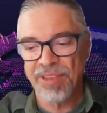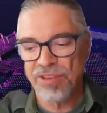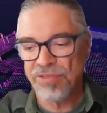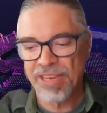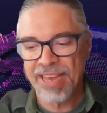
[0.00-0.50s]
The
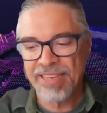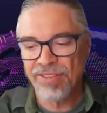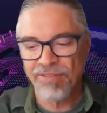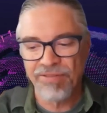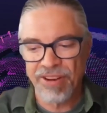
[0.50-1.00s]
use
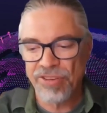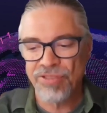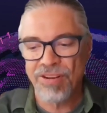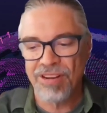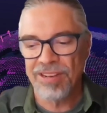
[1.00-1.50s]
cases are very
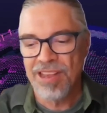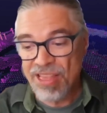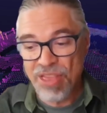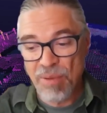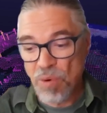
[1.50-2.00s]
strong.
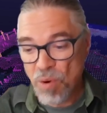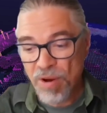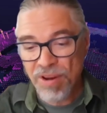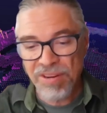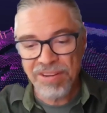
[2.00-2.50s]
The
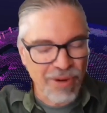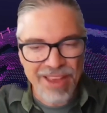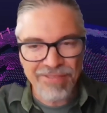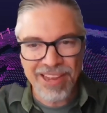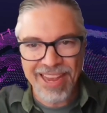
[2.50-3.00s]
more
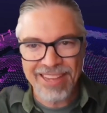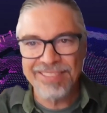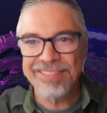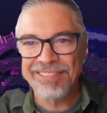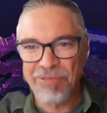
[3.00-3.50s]

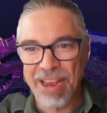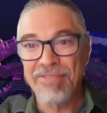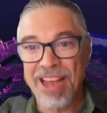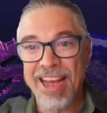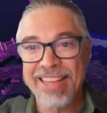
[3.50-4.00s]

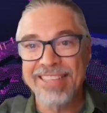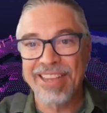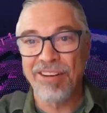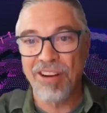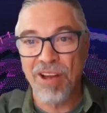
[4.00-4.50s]
waveguides
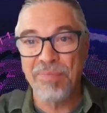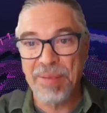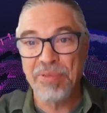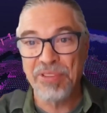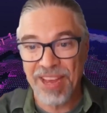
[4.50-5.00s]
that are on
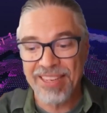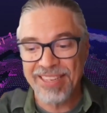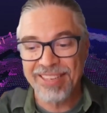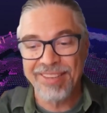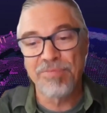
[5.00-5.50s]
people's
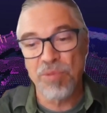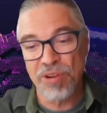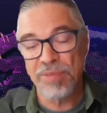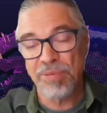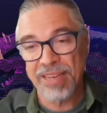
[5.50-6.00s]
faces, the more
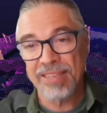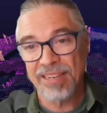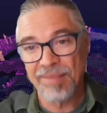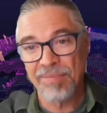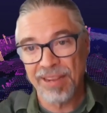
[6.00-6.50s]
the price can
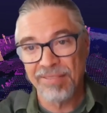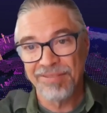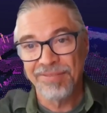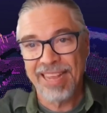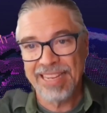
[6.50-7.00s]
come down.
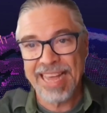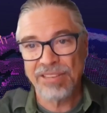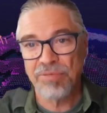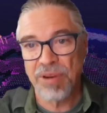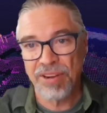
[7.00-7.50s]
And
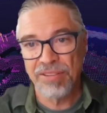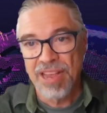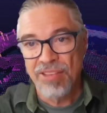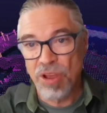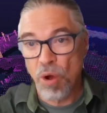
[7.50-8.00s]
that's where
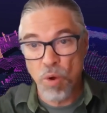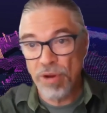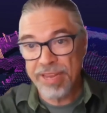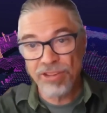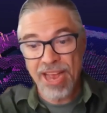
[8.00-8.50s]

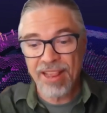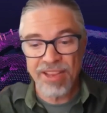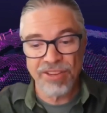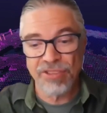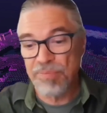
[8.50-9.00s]

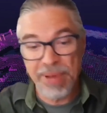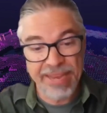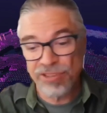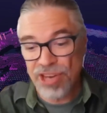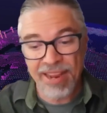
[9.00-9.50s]
the
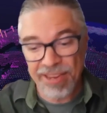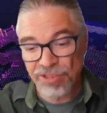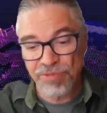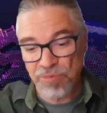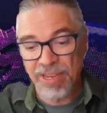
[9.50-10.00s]
big
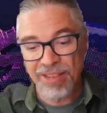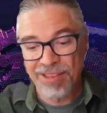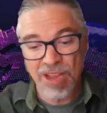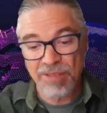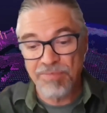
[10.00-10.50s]
challenge with
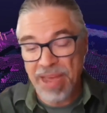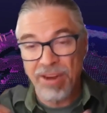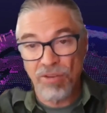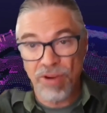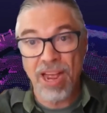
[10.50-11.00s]
Meta
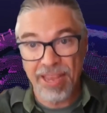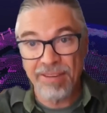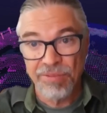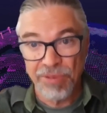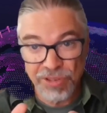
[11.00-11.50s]

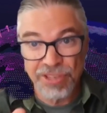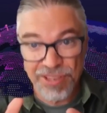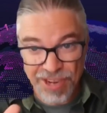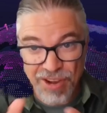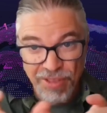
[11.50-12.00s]
Orion, which is
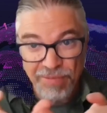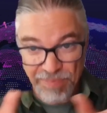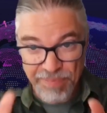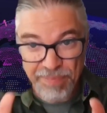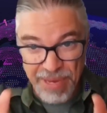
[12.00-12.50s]
the
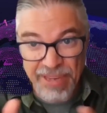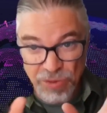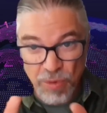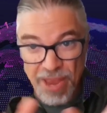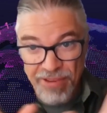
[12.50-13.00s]

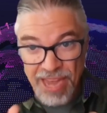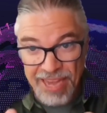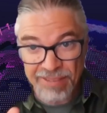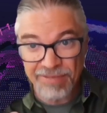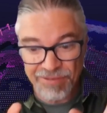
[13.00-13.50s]
biggest
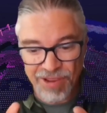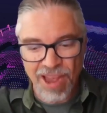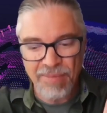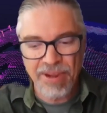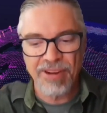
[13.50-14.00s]
waveguide
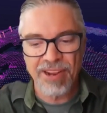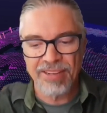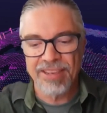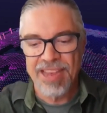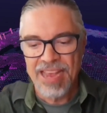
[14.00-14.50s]

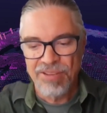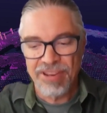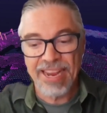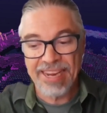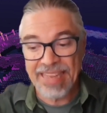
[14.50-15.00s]
augmented
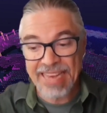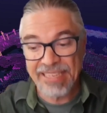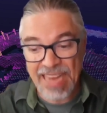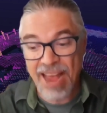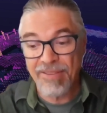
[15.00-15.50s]
reality
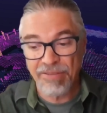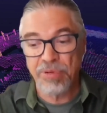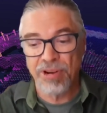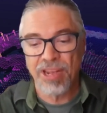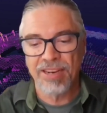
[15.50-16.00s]
glasses I've ever
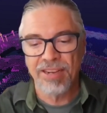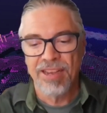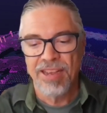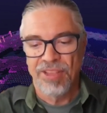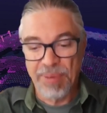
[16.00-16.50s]
put on.
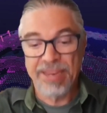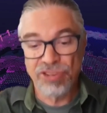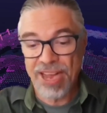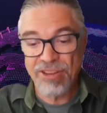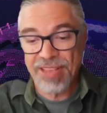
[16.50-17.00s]
The biggest challenge with